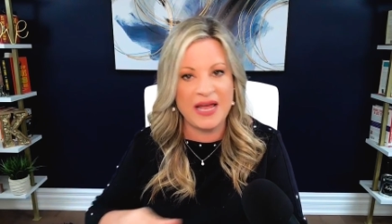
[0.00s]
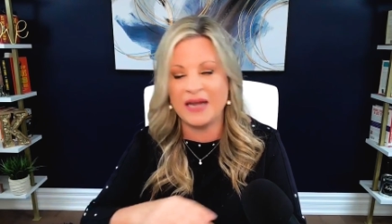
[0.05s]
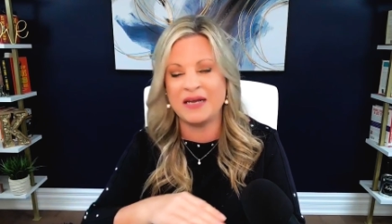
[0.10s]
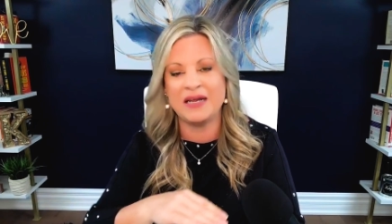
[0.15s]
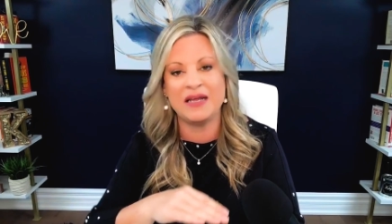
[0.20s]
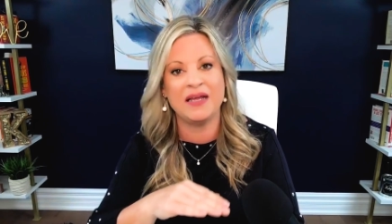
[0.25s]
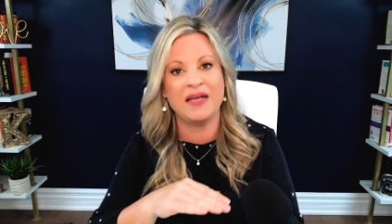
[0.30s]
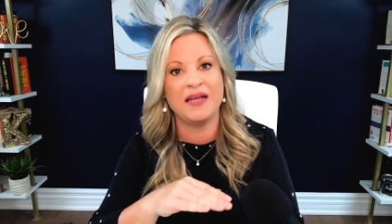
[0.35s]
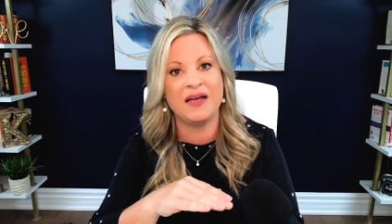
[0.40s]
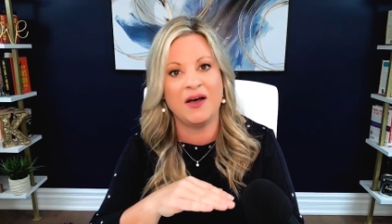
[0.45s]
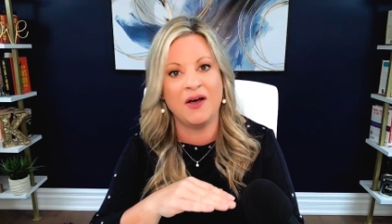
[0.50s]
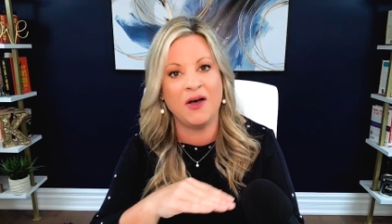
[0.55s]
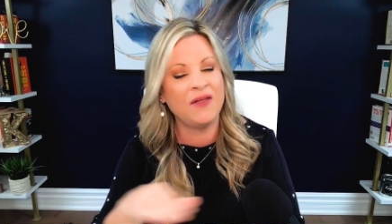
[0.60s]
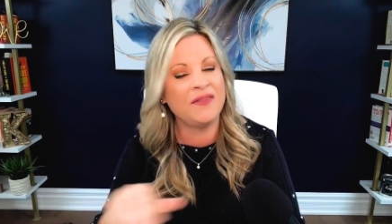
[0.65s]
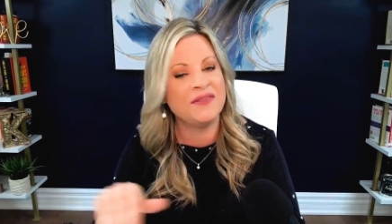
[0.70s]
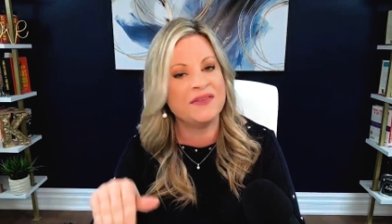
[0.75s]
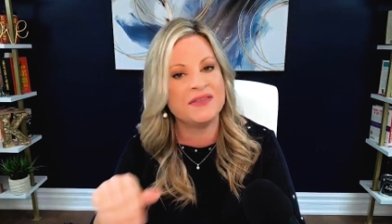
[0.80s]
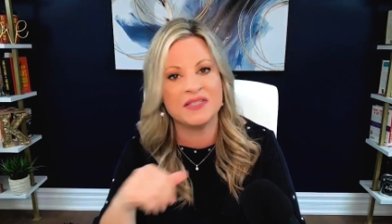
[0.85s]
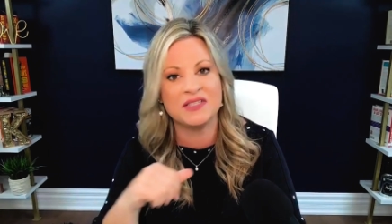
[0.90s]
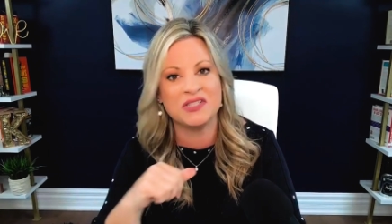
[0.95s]
And
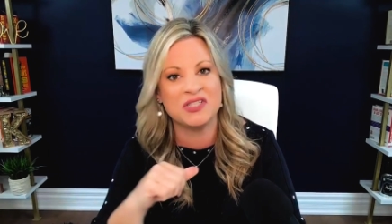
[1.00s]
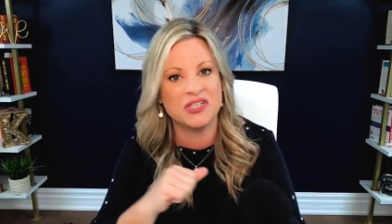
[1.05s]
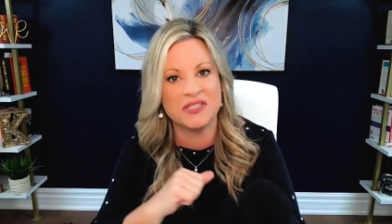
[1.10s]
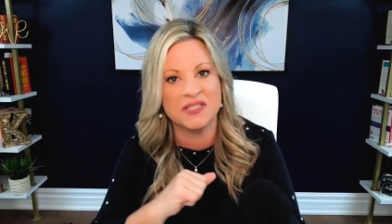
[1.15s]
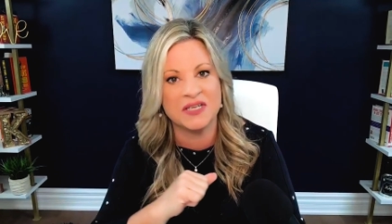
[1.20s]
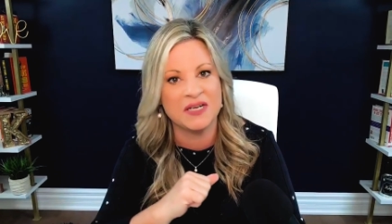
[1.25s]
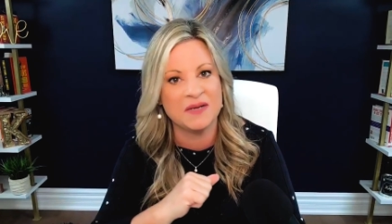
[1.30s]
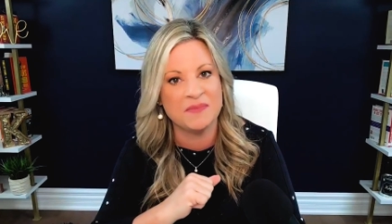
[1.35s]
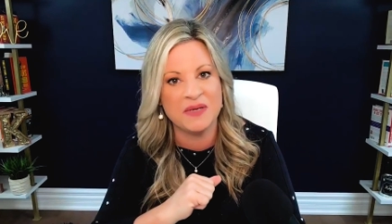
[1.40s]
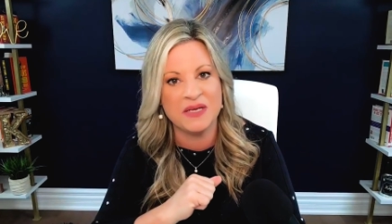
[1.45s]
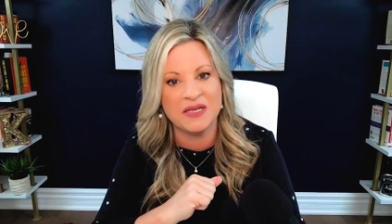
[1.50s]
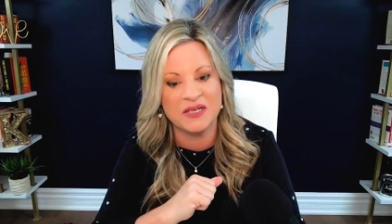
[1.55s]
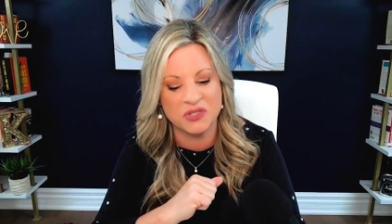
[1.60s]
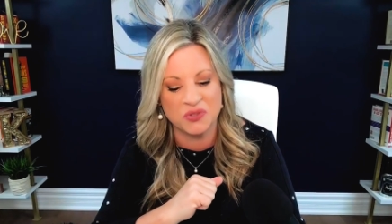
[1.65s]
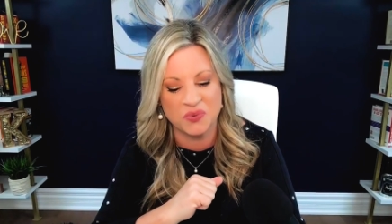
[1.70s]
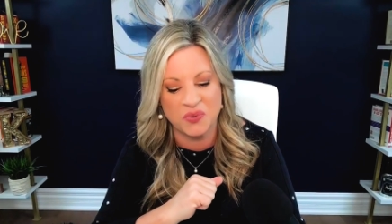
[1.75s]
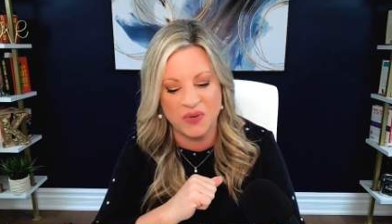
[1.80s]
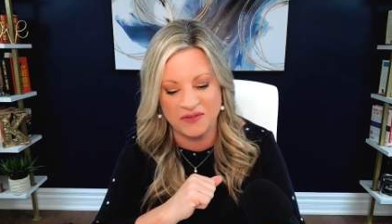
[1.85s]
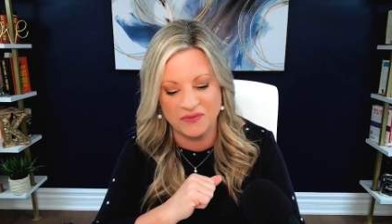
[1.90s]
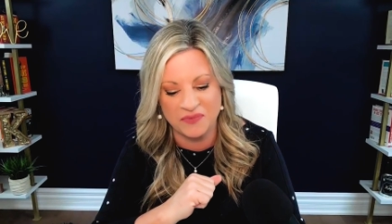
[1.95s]
all this is just going to be in
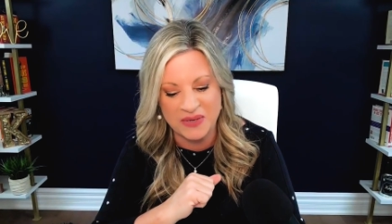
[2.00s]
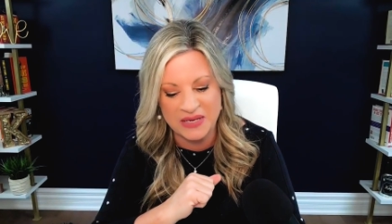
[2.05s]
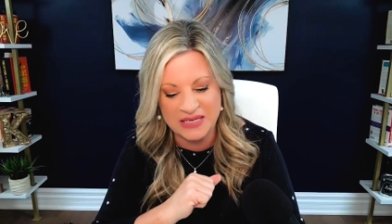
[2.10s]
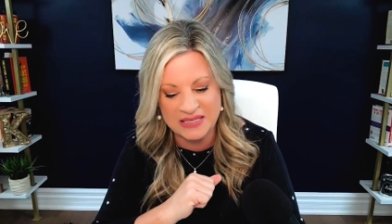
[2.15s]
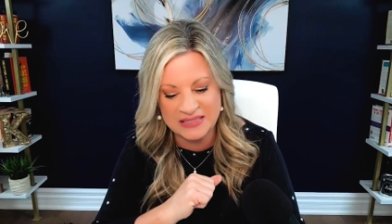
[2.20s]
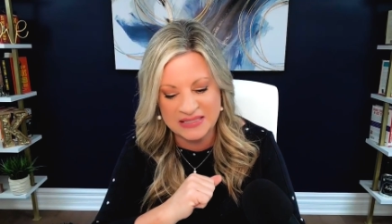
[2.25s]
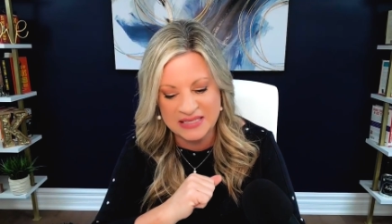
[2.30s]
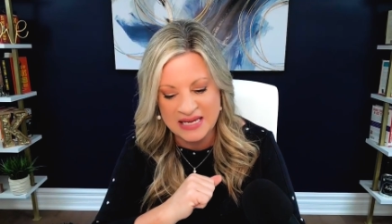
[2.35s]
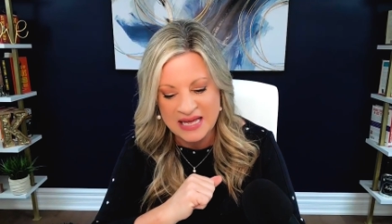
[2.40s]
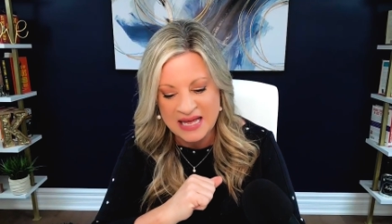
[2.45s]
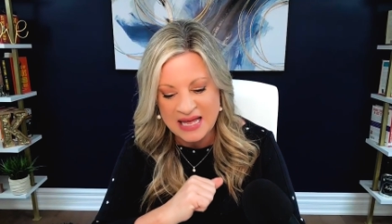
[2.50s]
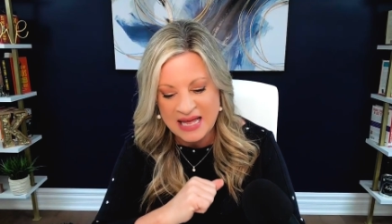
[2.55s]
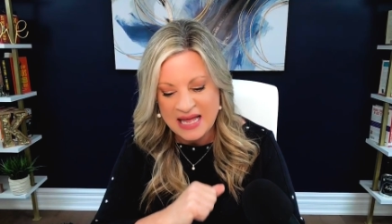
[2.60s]
12 weeks.